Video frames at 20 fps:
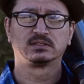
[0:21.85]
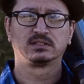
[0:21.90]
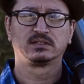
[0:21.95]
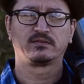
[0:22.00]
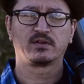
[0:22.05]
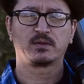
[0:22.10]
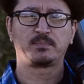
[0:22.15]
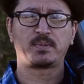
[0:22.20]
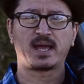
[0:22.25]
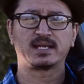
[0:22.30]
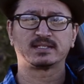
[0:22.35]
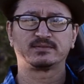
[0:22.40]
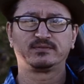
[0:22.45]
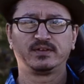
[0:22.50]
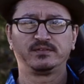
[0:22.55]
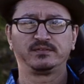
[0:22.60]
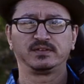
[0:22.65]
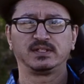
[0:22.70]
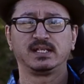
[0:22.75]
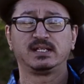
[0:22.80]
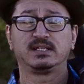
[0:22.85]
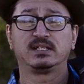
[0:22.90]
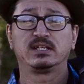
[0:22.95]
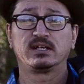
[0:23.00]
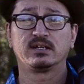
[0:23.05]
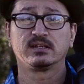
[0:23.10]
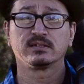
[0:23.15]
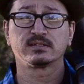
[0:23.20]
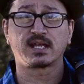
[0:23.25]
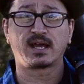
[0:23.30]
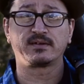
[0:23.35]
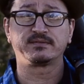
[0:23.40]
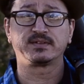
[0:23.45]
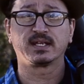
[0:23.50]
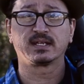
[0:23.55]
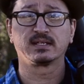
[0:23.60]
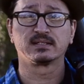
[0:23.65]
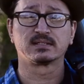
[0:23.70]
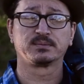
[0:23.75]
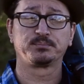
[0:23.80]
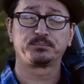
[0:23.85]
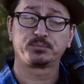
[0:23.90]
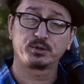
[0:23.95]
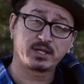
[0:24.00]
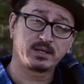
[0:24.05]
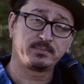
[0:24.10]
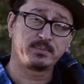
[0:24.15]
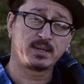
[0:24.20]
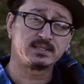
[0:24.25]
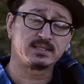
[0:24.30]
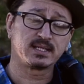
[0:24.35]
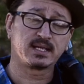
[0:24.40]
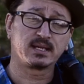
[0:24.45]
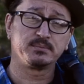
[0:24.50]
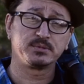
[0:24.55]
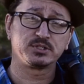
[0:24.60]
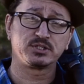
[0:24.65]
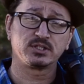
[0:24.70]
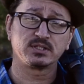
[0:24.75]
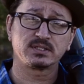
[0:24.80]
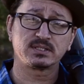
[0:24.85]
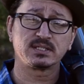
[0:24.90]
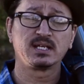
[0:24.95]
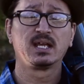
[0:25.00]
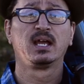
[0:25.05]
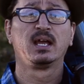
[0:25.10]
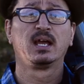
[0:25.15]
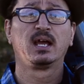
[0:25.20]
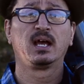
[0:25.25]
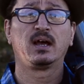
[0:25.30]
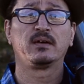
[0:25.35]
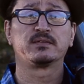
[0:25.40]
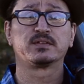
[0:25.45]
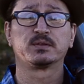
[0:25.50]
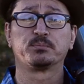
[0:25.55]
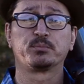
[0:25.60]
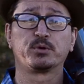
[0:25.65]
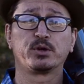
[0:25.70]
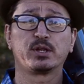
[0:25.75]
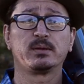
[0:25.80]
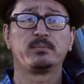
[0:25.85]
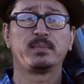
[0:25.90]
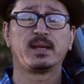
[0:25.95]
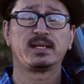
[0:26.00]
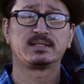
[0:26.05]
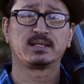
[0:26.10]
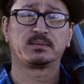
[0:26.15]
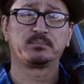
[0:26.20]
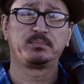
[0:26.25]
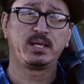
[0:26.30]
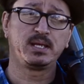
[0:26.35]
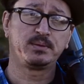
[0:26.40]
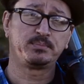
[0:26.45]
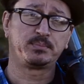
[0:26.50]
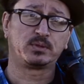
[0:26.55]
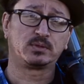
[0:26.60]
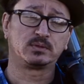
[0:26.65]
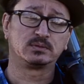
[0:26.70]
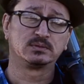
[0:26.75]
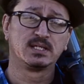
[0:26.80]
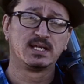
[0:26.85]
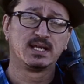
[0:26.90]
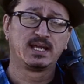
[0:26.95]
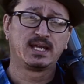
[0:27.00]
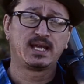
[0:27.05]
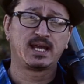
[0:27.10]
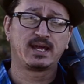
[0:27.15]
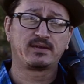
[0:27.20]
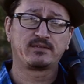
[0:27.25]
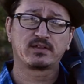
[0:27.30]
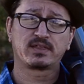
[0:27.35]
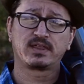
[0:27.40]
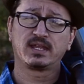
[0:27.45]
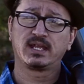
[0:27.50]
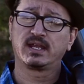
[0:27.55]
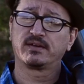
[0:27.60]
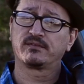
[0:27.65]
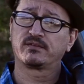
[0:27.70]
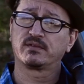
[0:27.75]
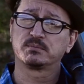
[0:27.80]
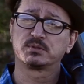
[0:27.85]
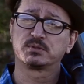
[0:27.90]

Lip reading: For the past 15 years, I've taken some pretty amazing images of some pretty amazing people. Everything from